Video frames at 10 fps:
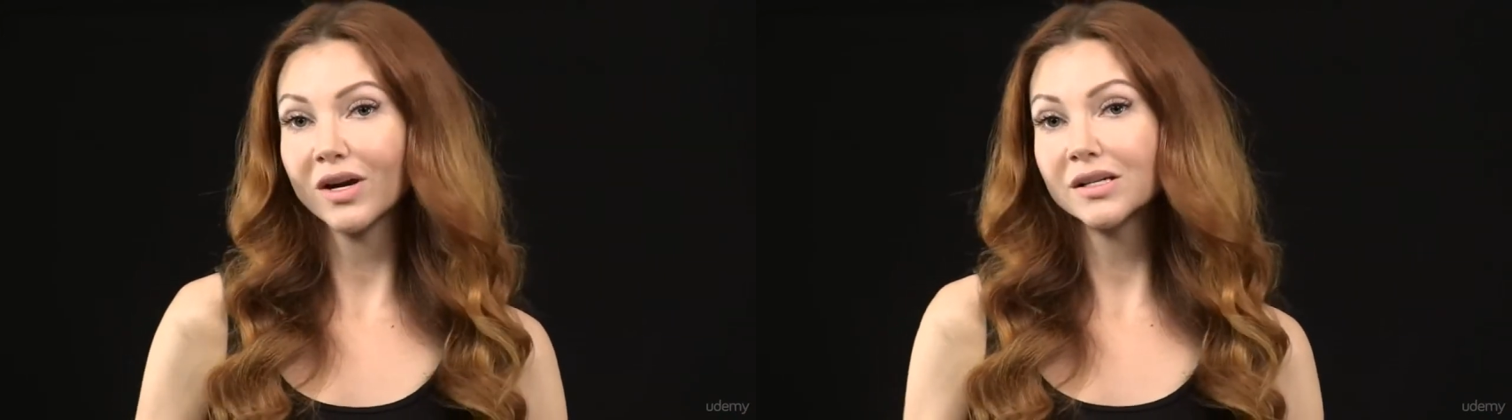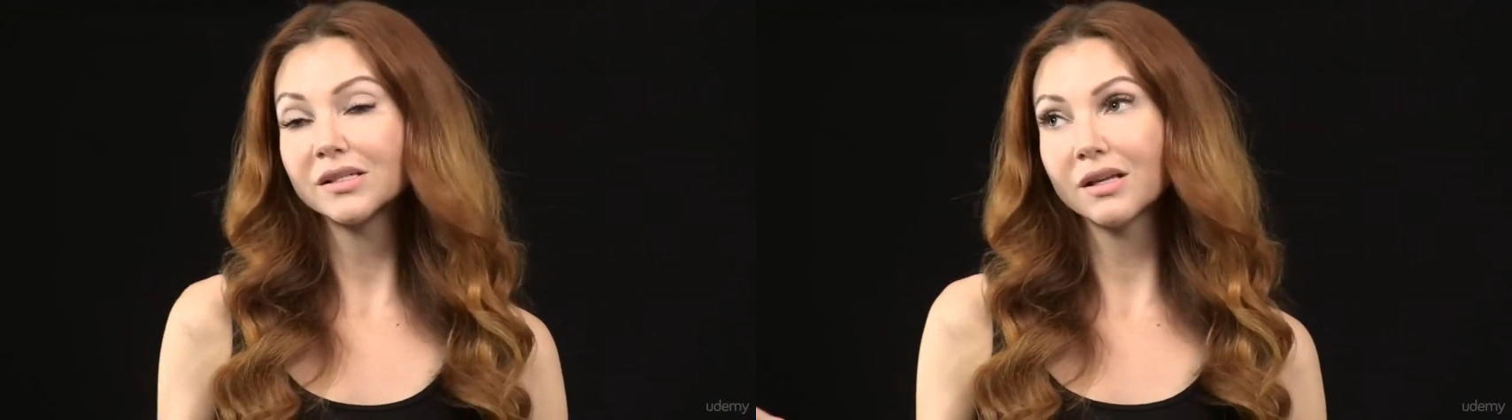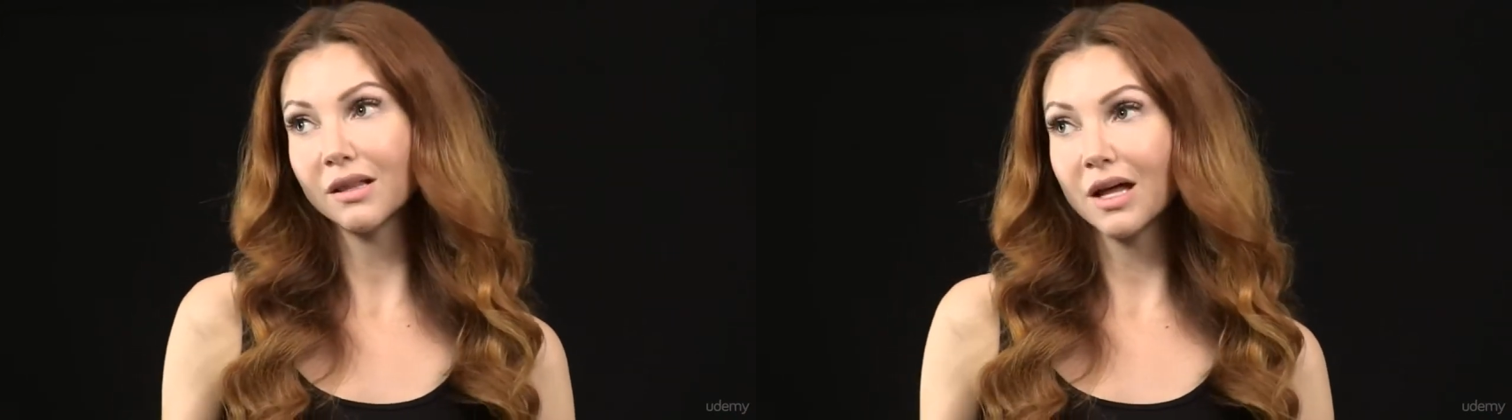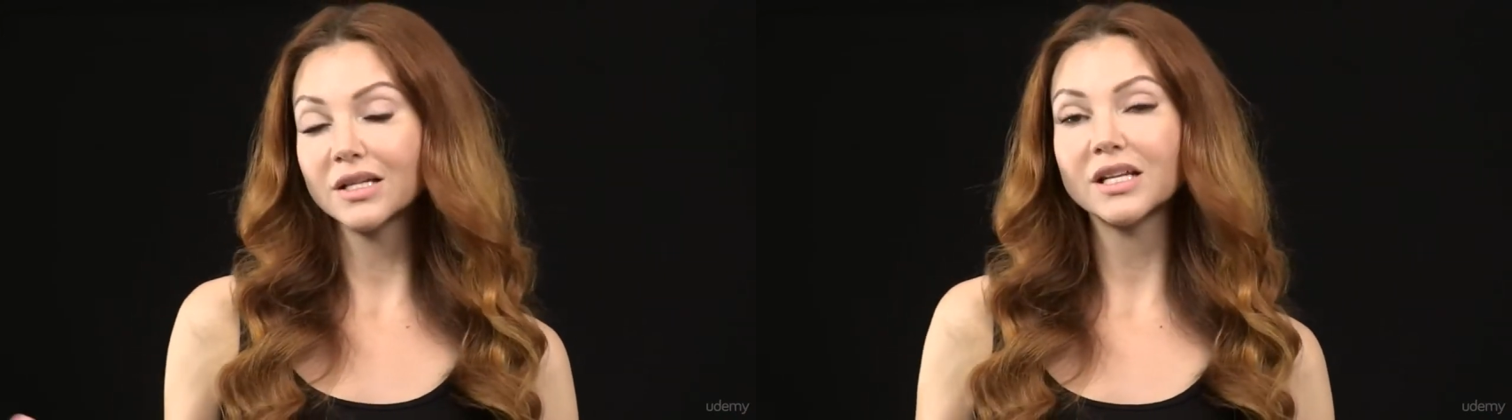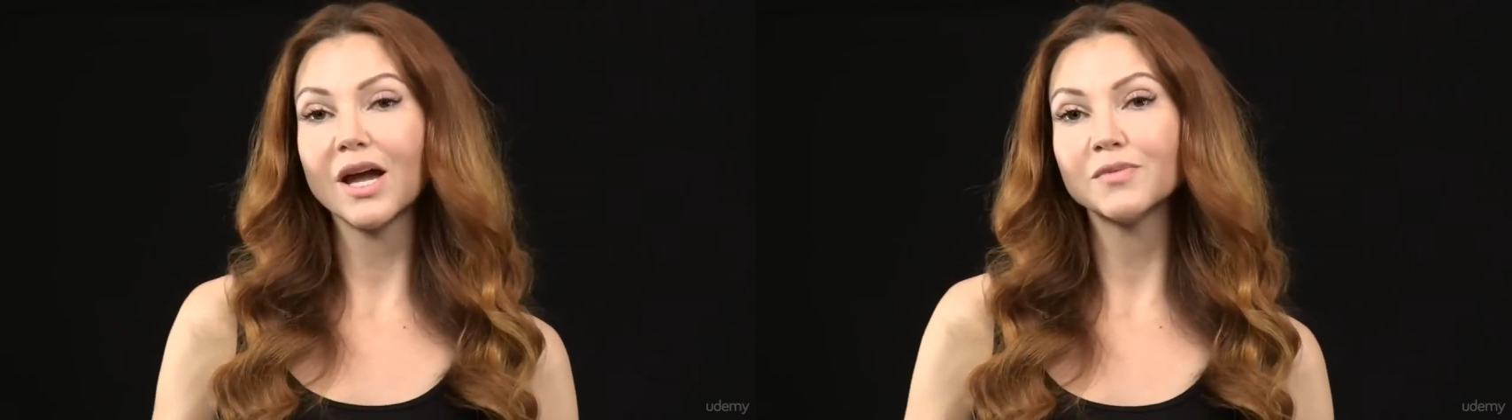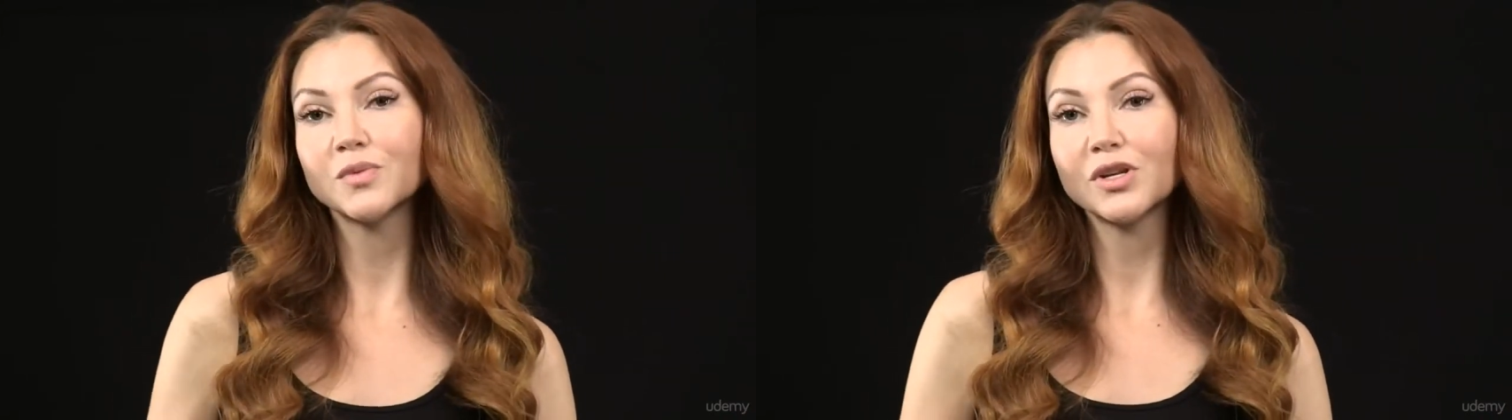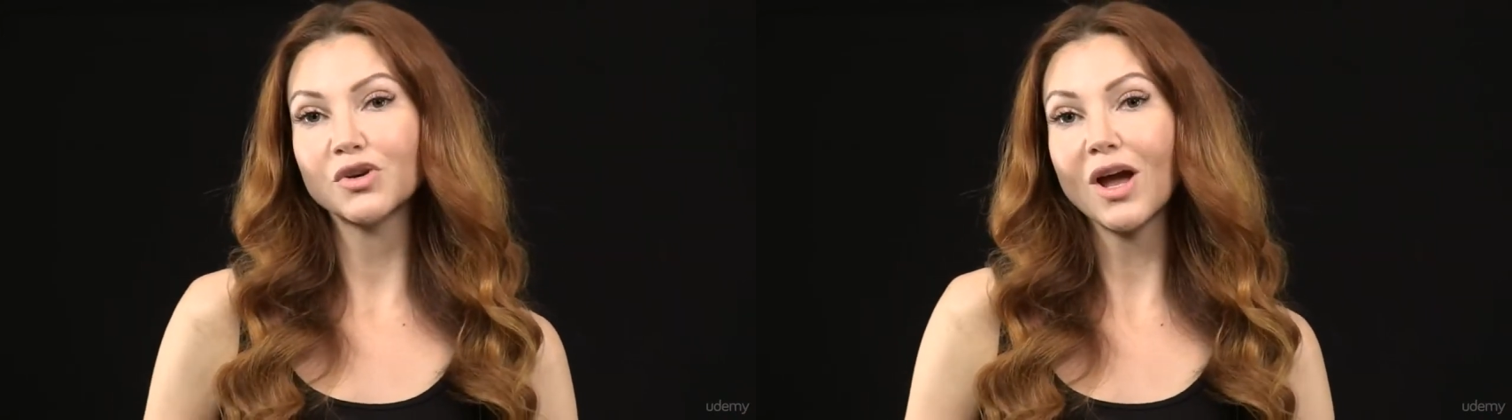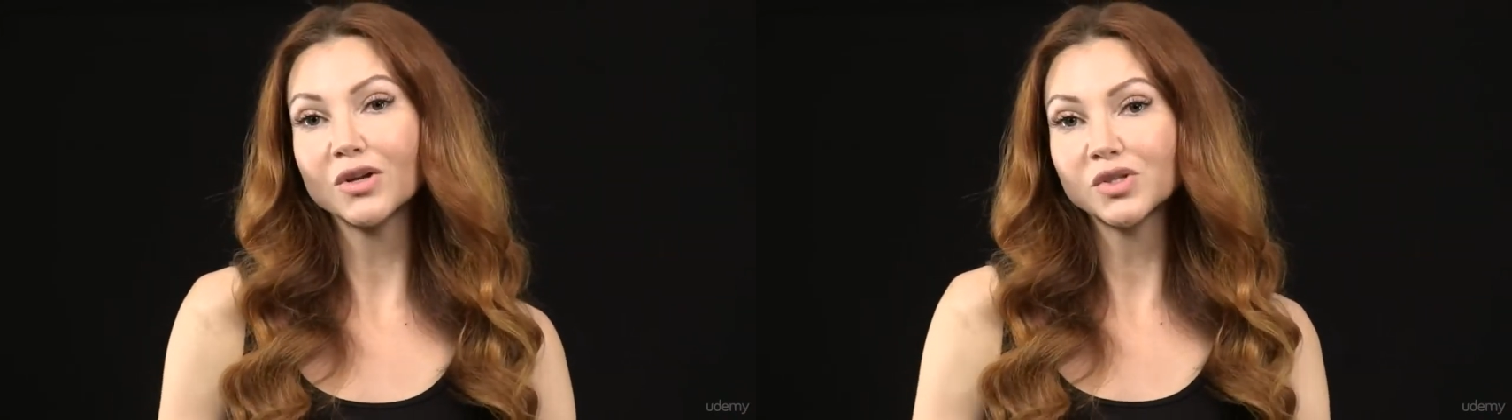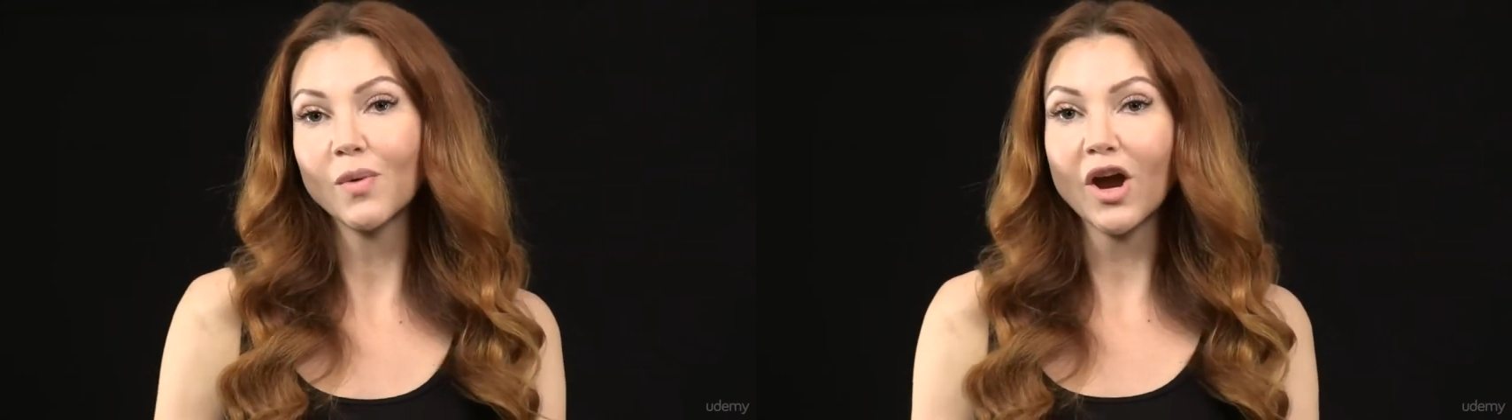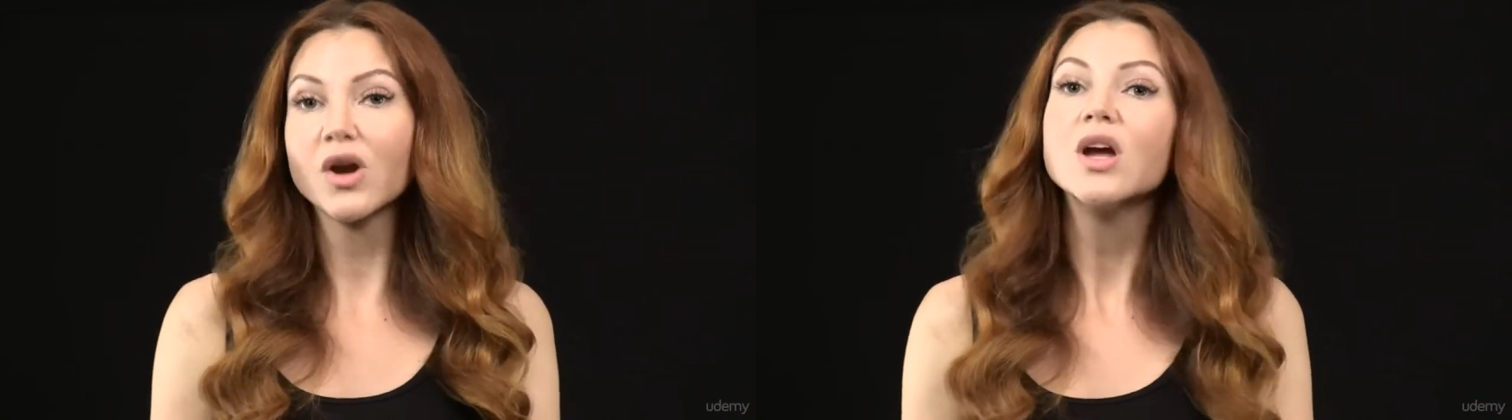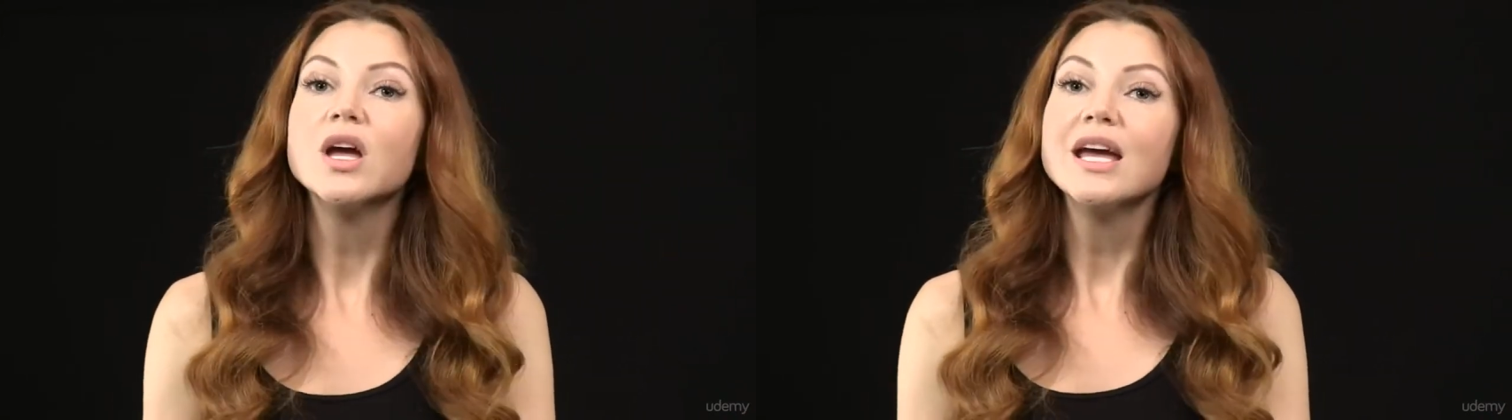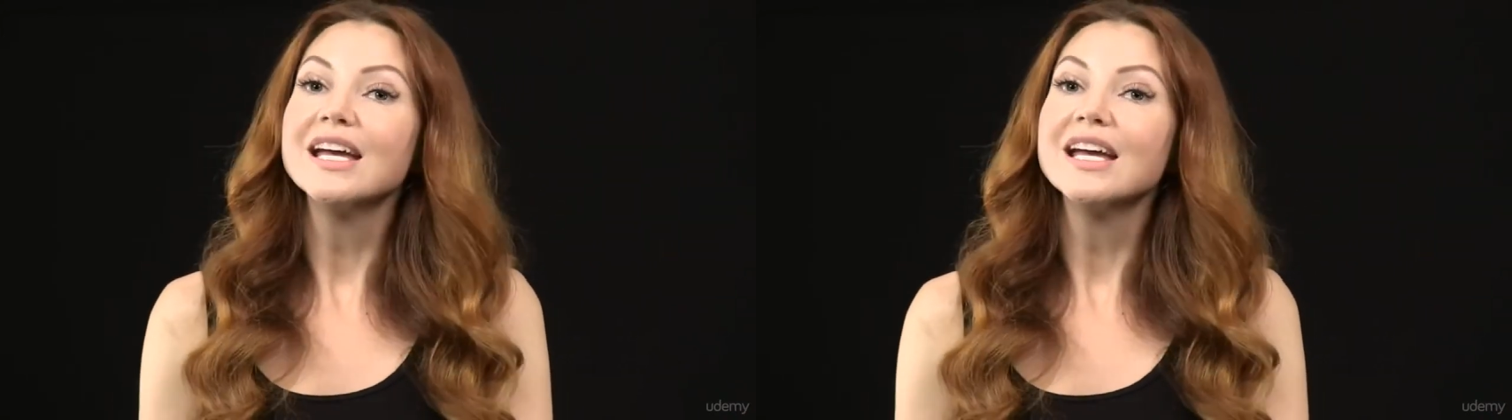Whereas a lot of times when you're elsewhere,